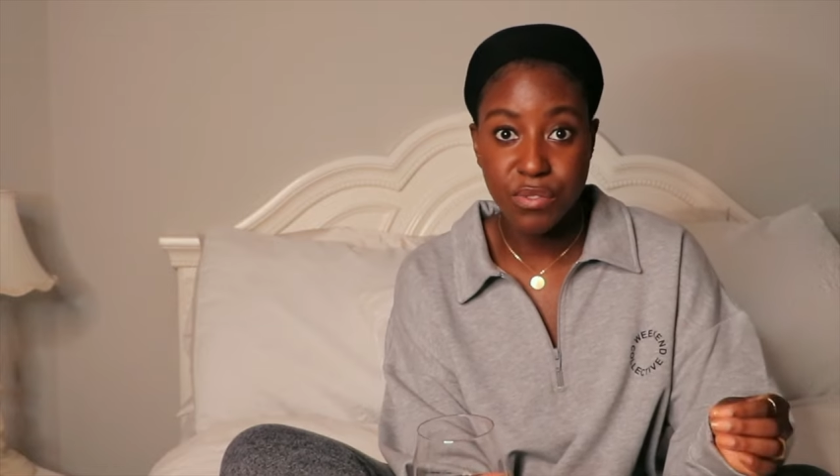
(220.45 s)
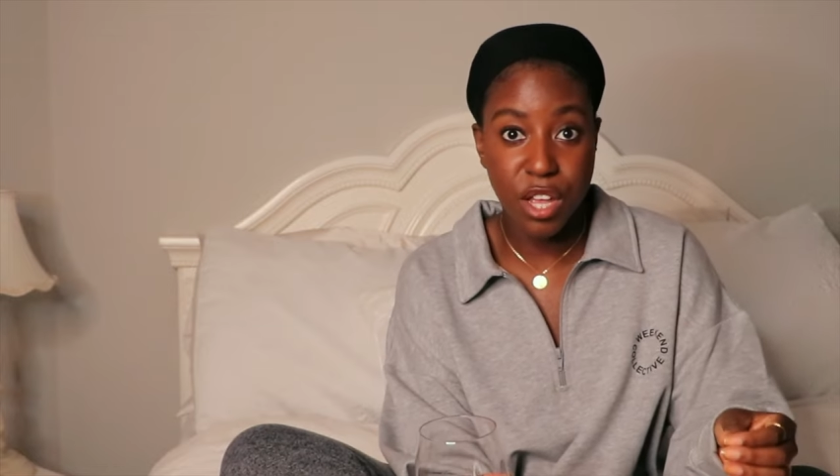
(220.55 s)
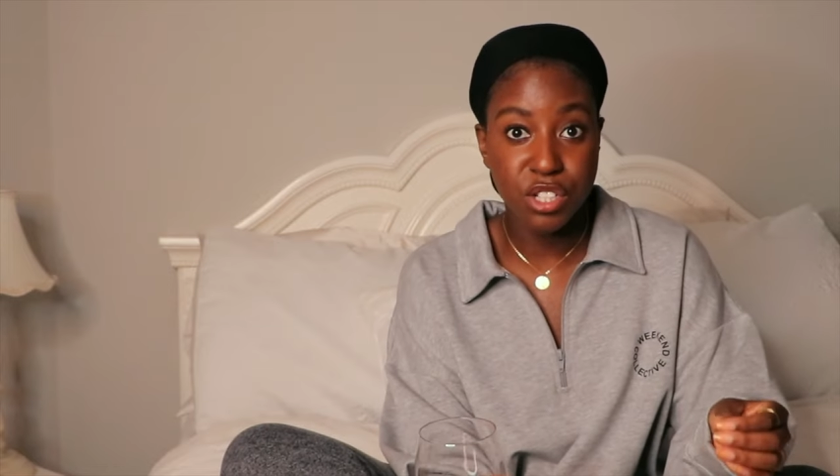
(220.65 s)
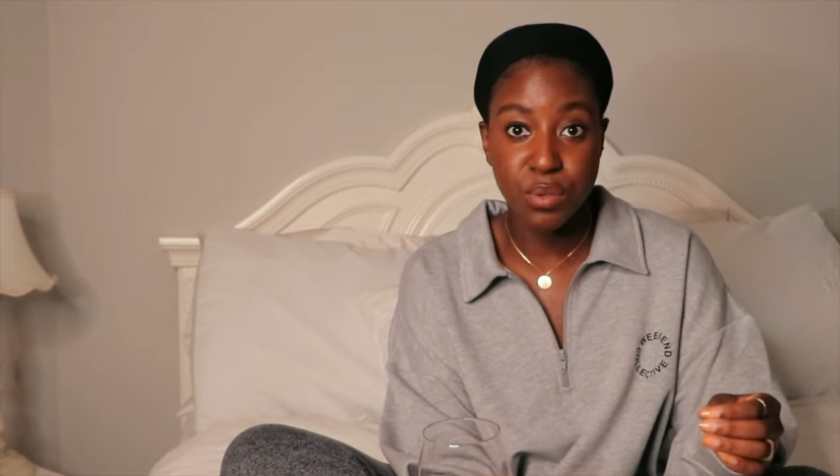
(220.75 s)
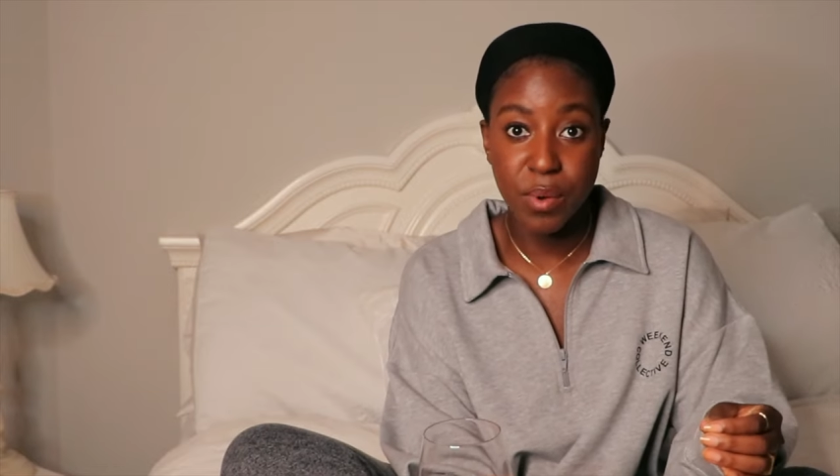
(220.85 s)

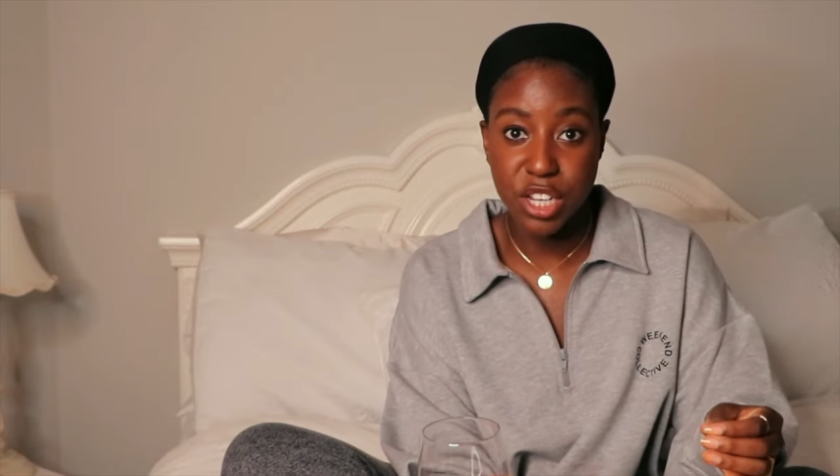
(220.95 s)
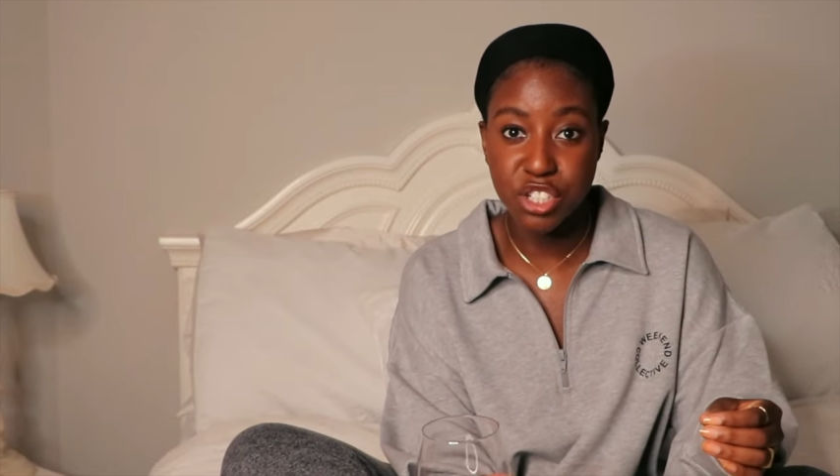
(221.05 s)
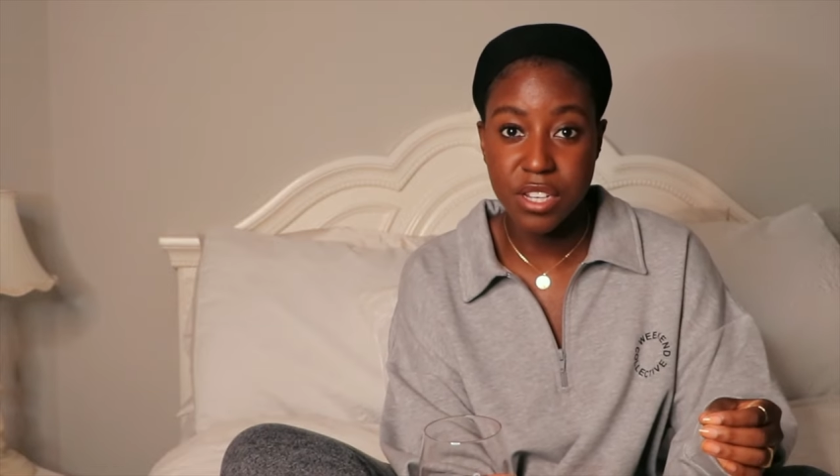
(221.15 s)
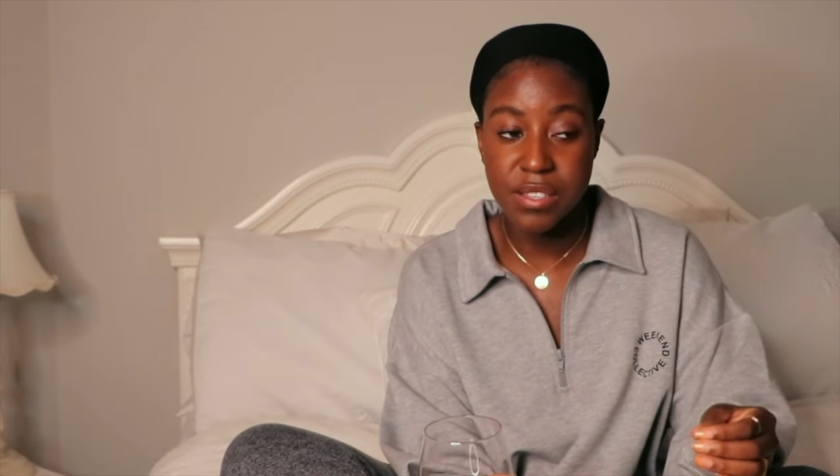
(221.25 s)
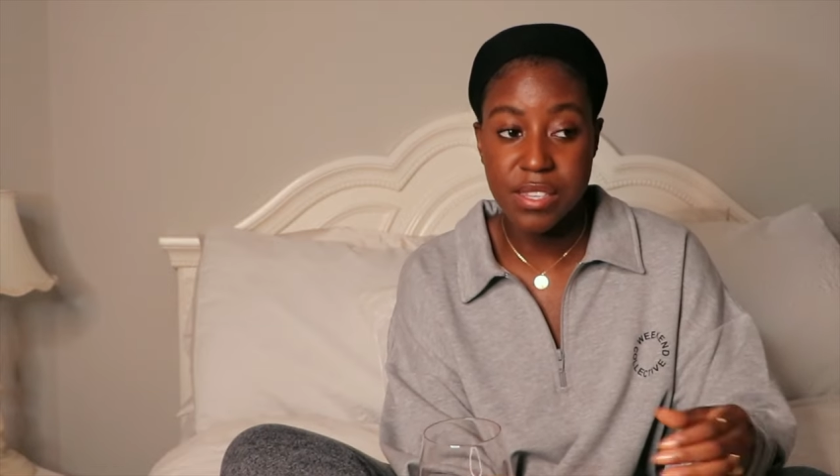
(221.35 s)

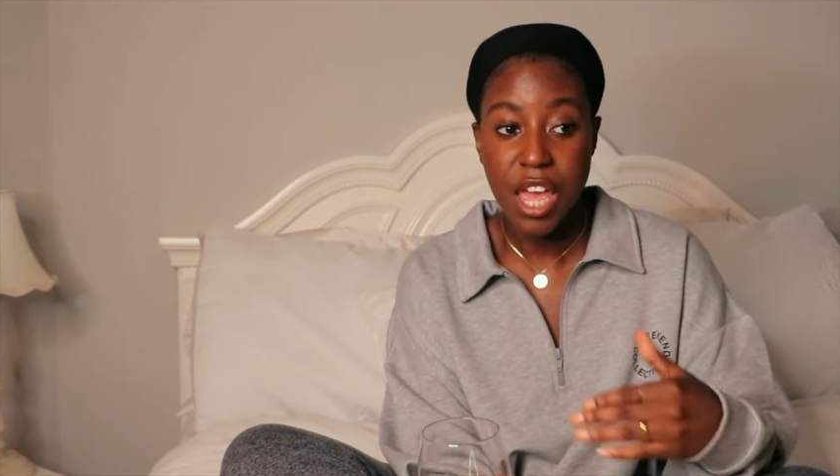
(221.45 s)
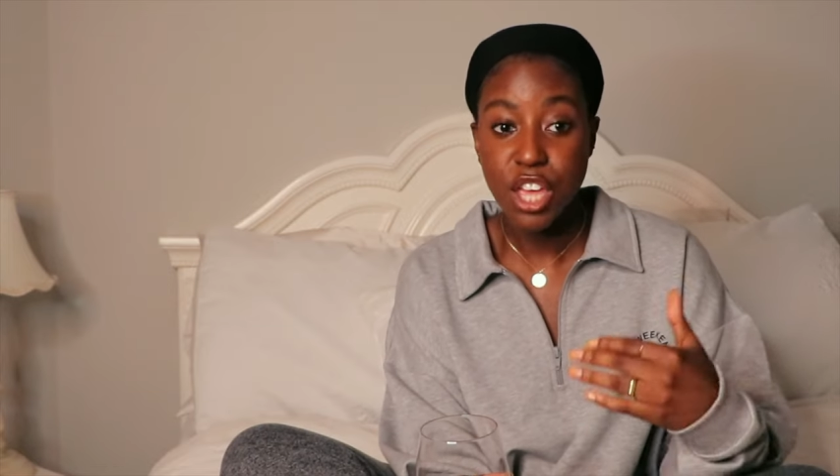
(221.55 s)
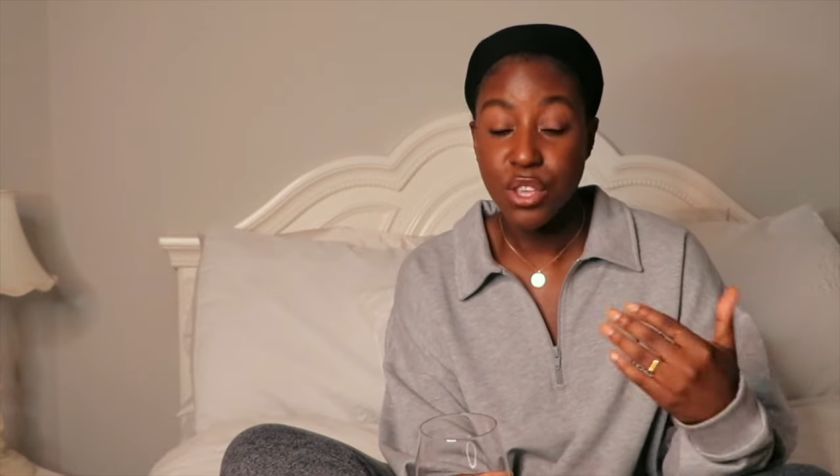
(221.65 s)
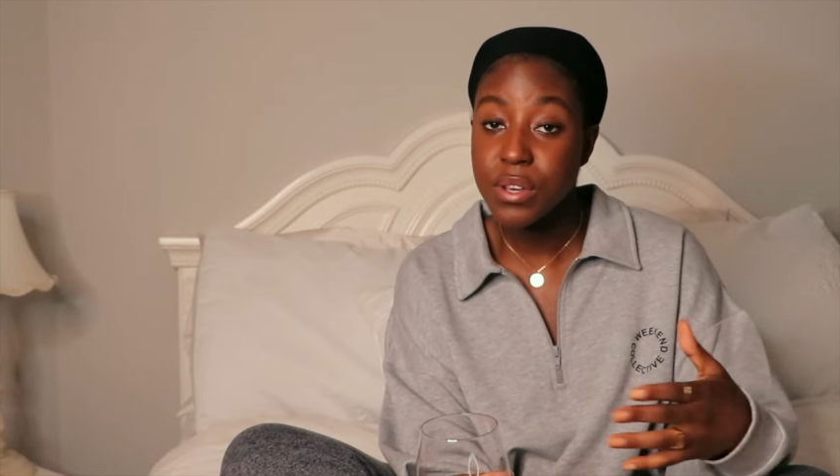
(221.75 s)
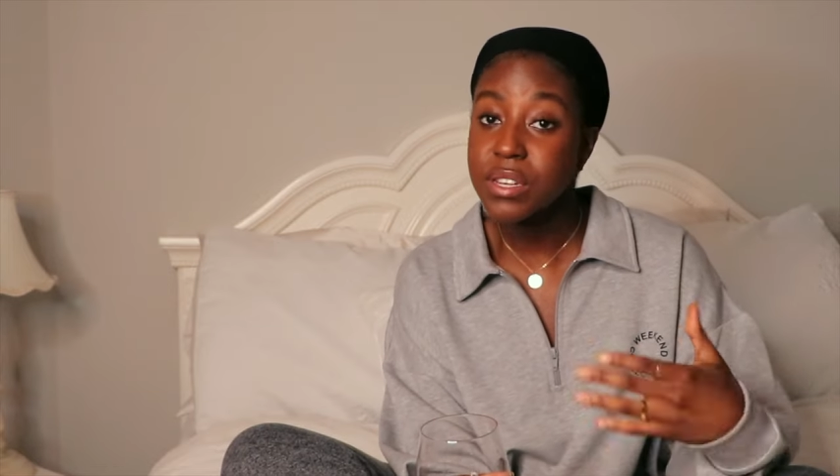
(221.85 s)
fluctuations,
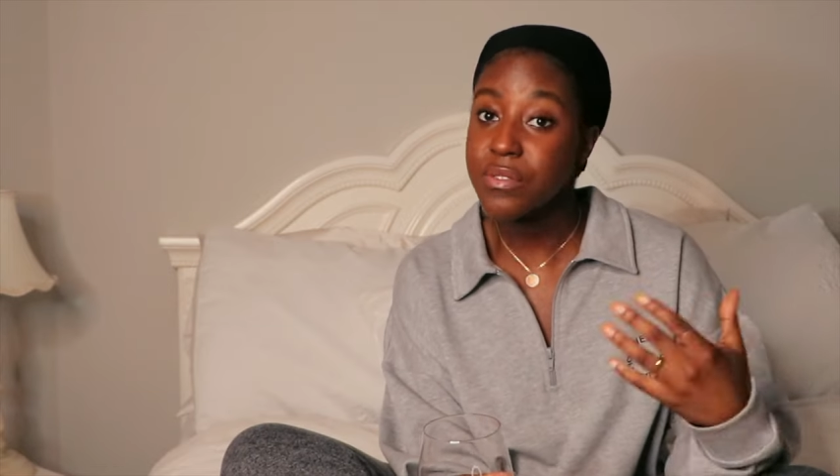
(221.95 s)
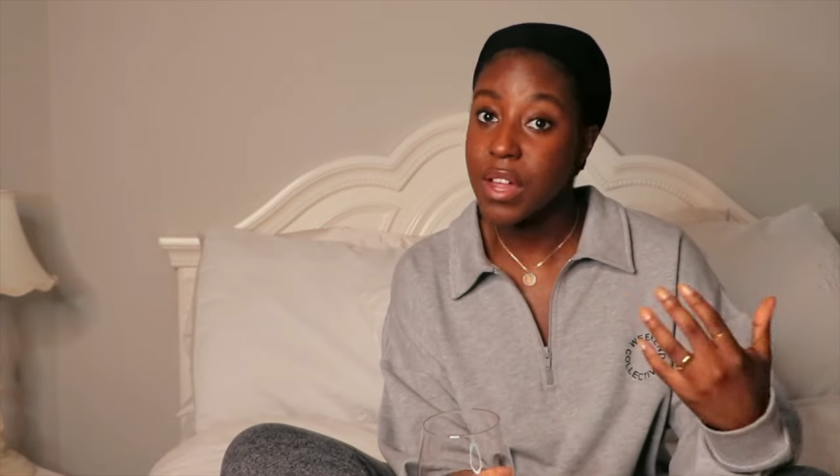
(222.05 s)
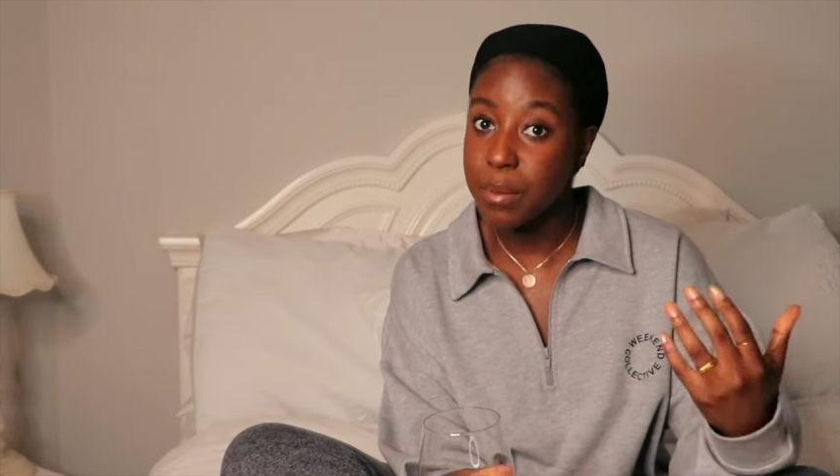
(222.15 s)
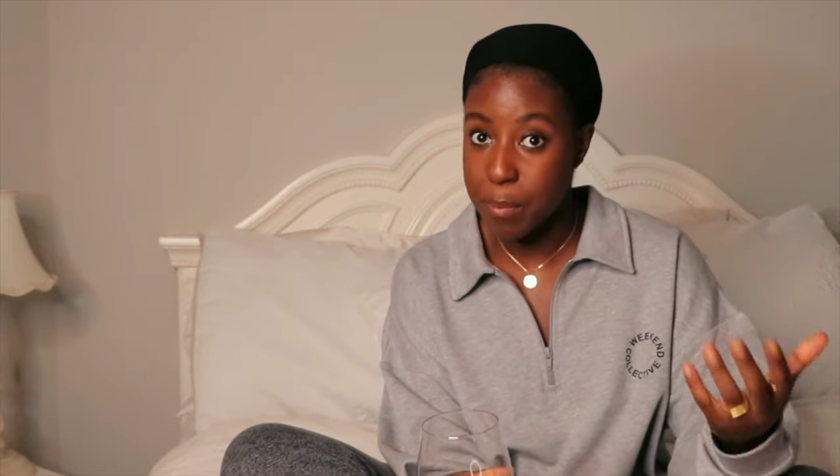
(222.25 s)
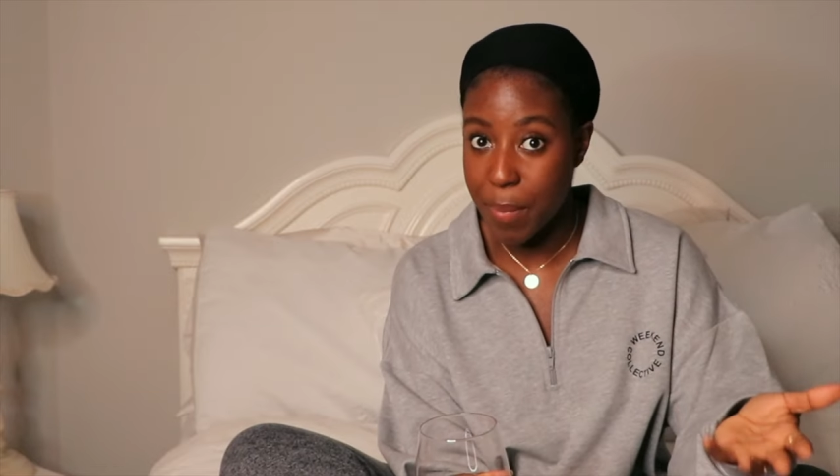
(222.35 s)
you can
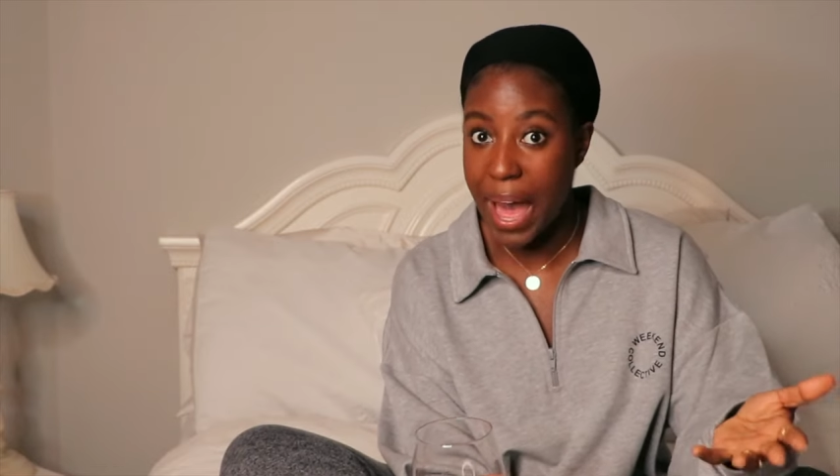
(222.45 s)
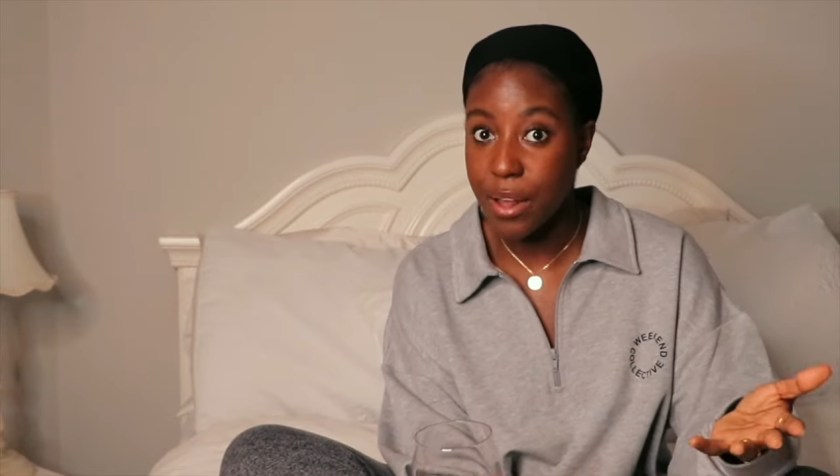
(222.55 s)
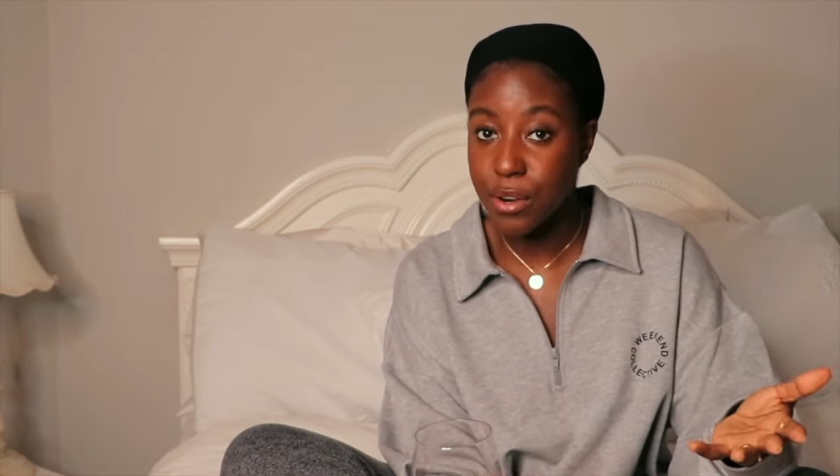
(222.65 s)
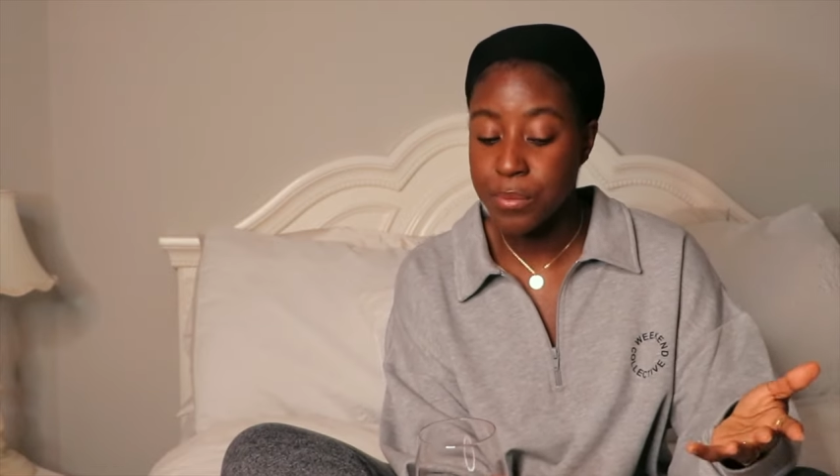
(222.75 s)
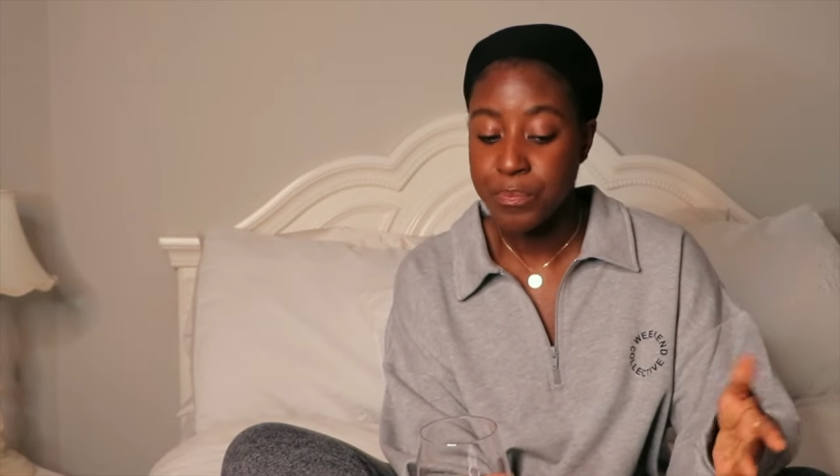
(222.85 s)
develop a pattern.